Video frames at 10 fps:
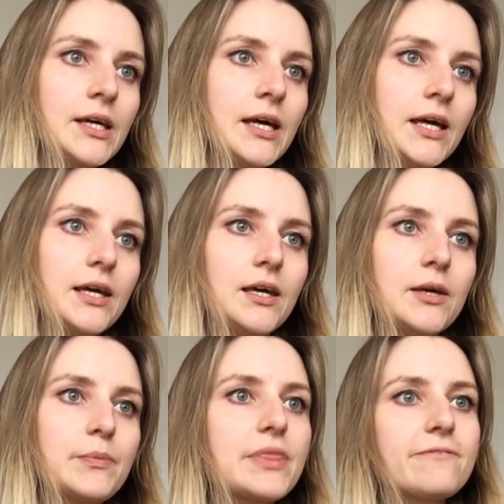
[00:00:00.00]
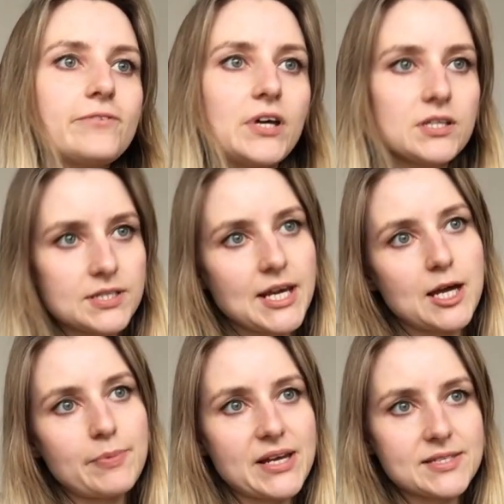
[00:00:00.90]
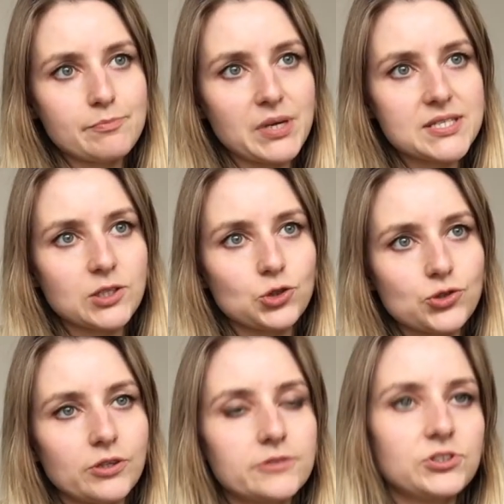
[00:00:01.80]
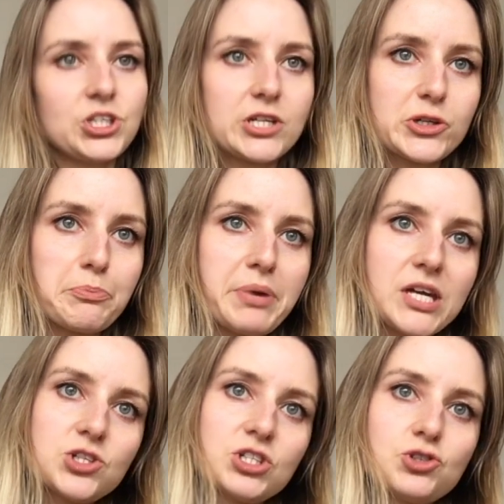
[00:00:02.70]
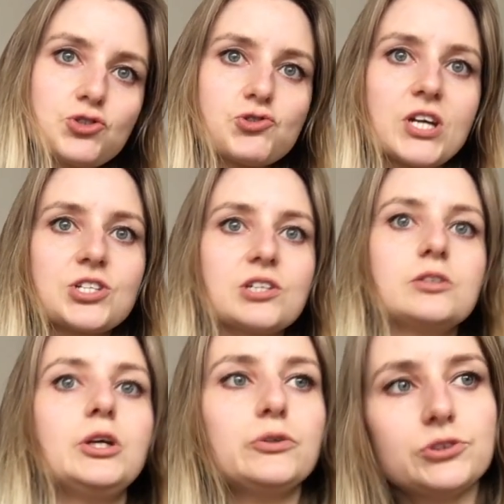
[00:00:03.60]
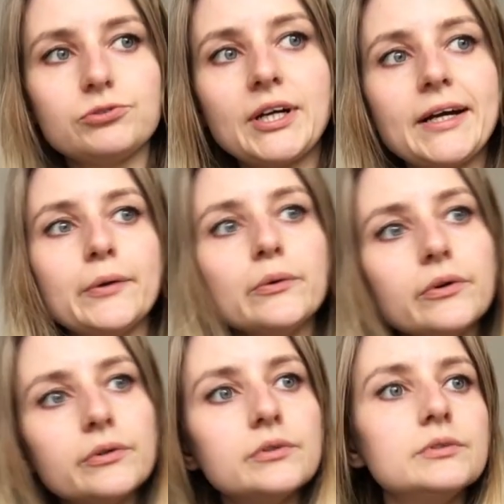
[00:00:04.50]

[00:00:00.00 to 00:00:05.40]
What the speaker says: The first tab has some basic controls for changing pitch and stretching the notes around.